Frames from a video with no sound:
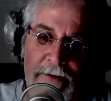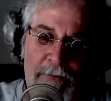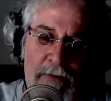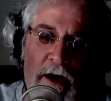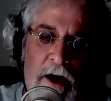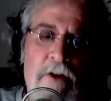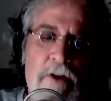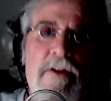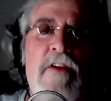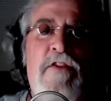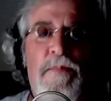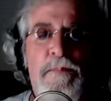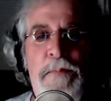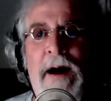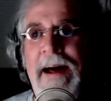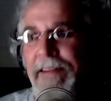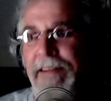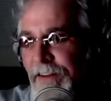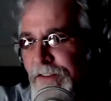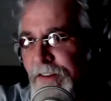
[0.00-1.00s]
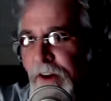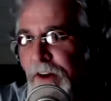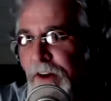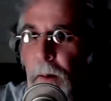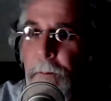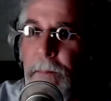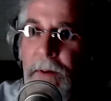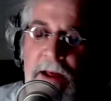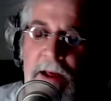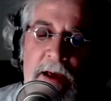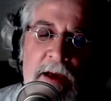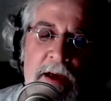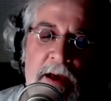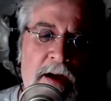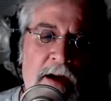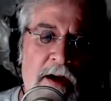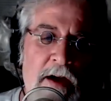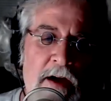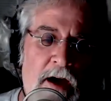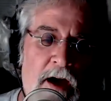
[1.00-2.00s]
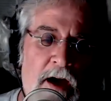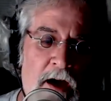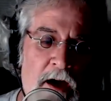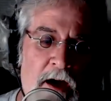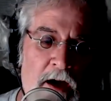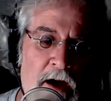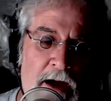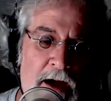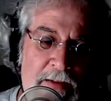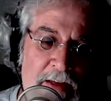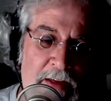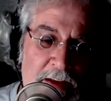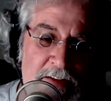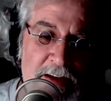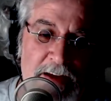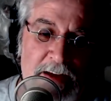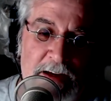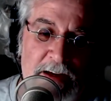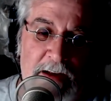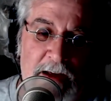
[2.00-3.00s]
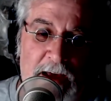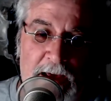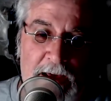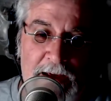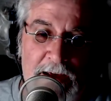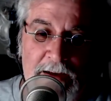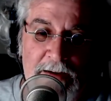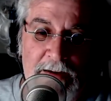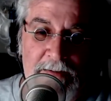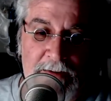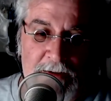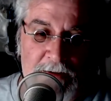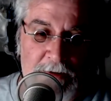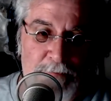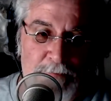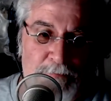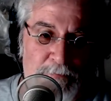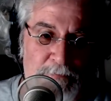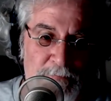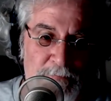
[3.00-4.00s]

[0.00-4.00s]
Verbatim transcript: Oh, let's buy this company. Uh, and they did. And, um,